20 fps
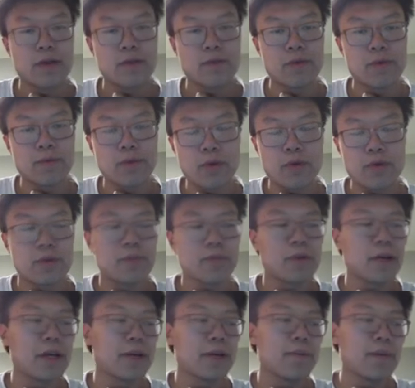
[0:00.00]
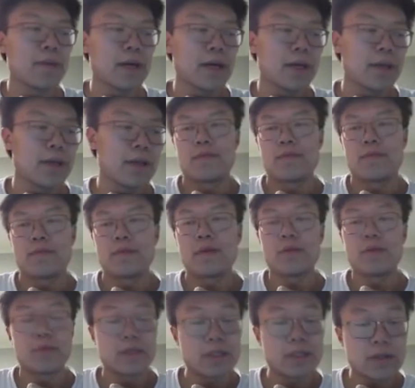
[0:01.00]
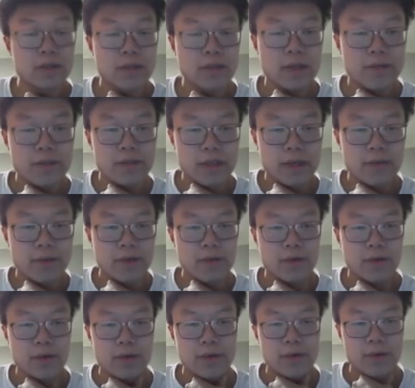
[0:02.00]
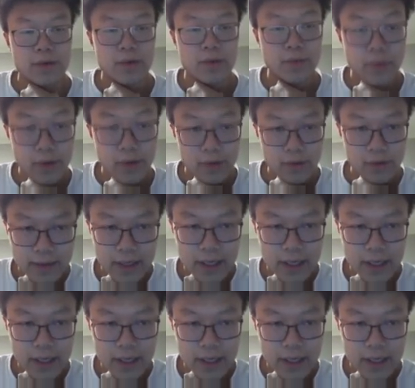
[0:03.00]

We're multiplying by the number of digits every time that we're looping through.